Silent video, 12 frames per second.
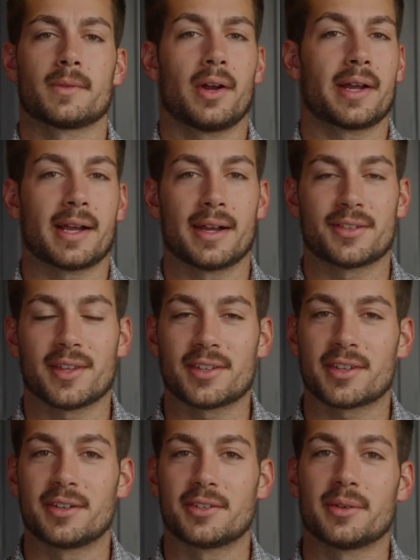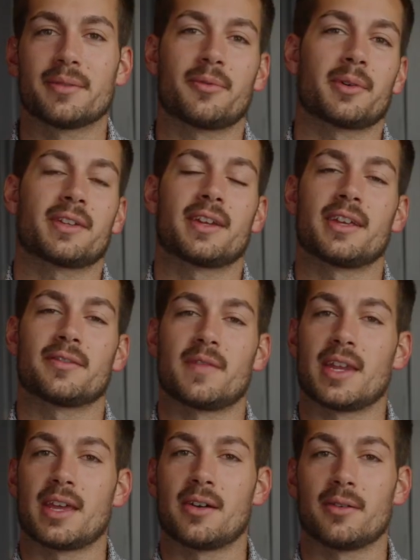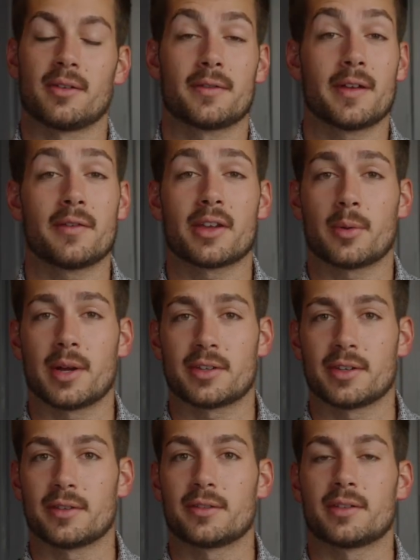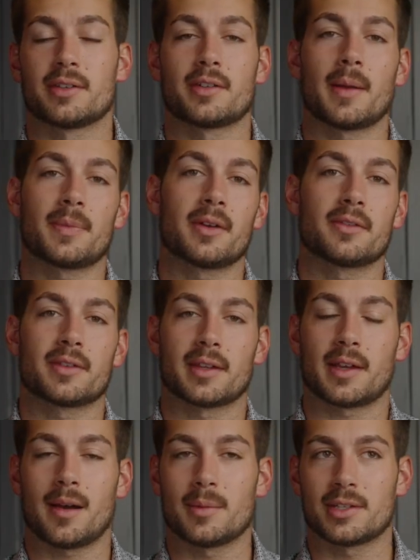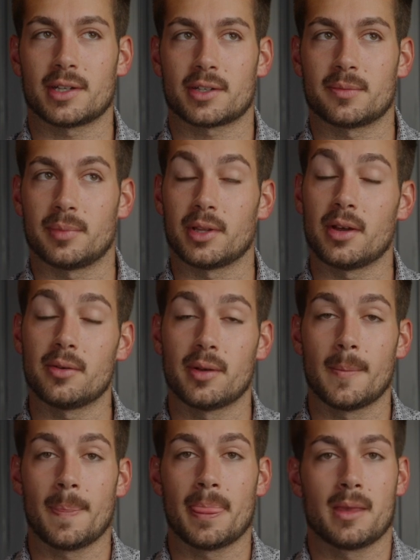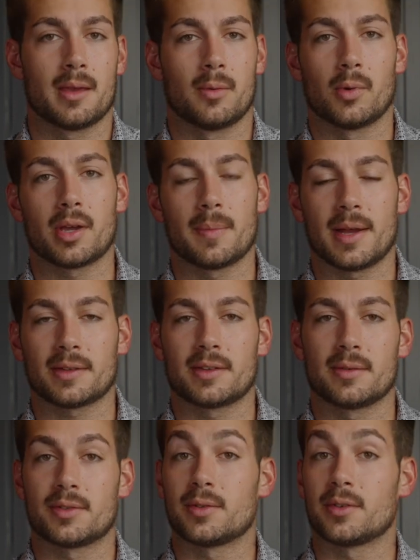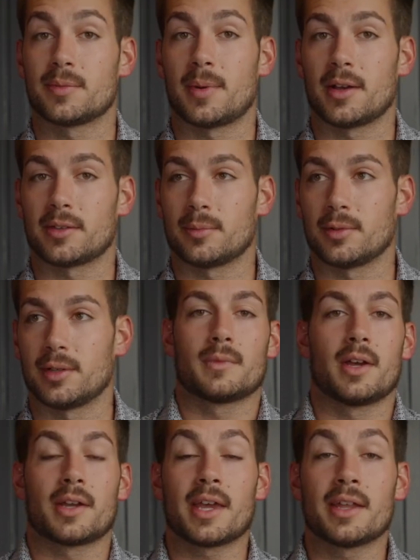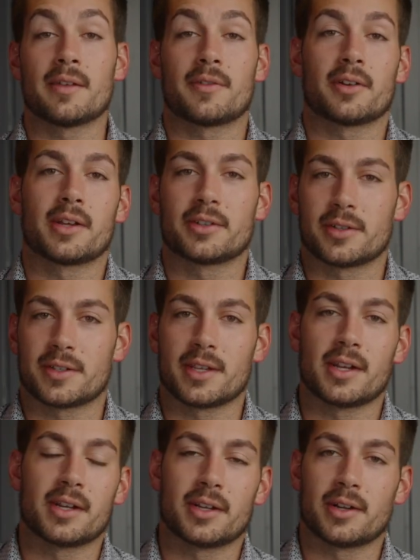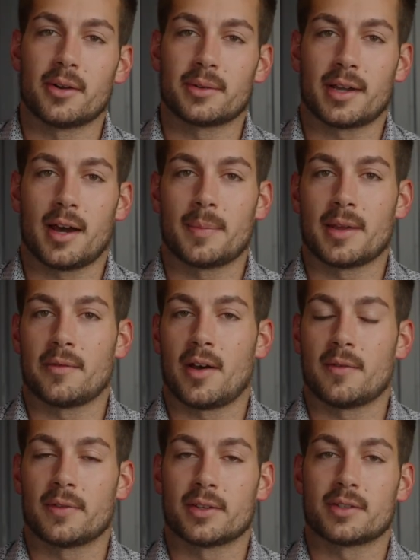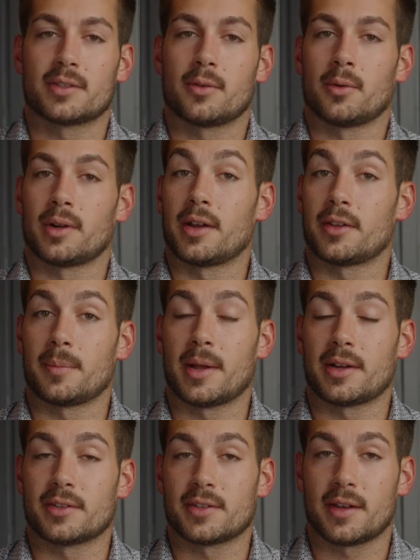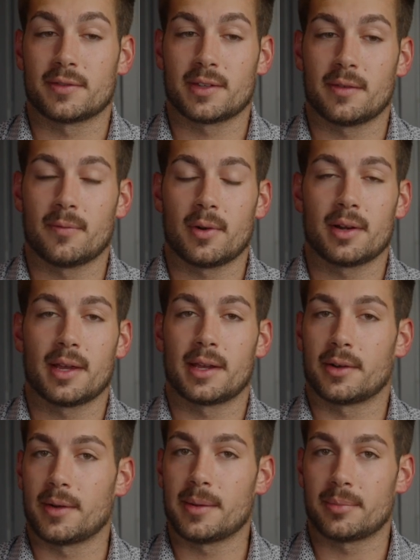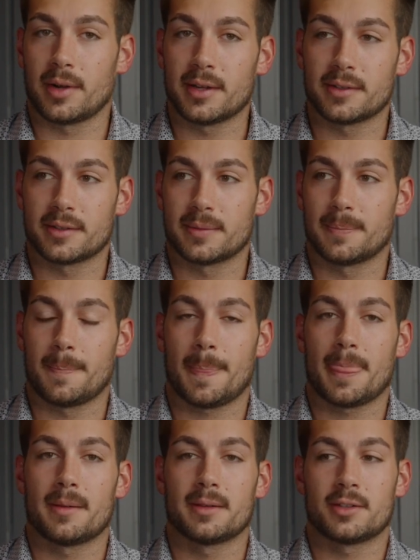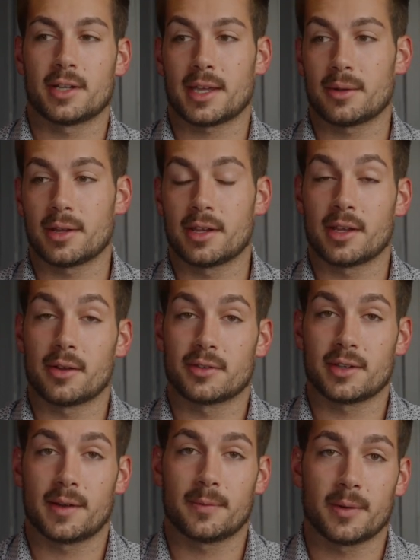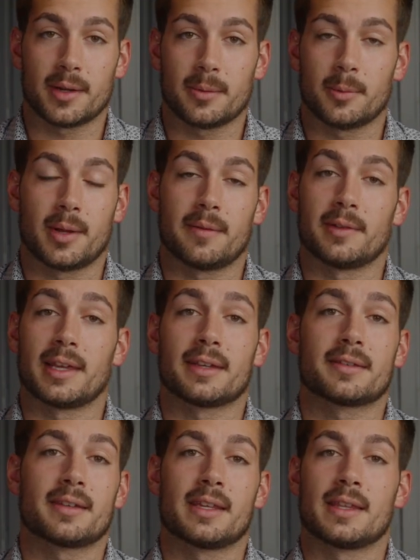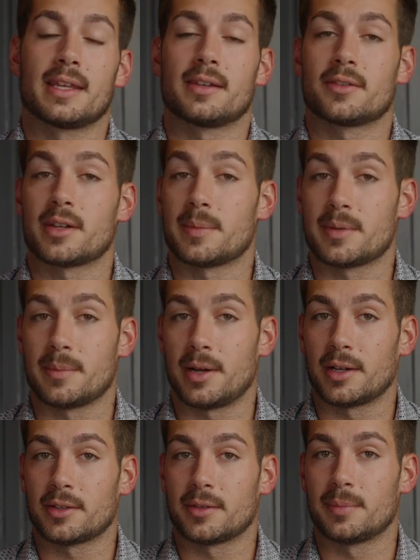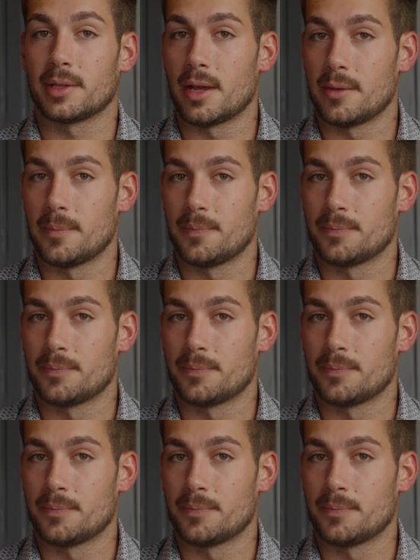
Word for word: All right, guys, so that's gonna do it for today's video. If you have any questions, drop those in the comment section below. We'll get back to you as soon as possible. Again, if you're interested in your own copy of Office or other Microsoft software at a great price, check out Indigo Software. We'll have links in the description box below.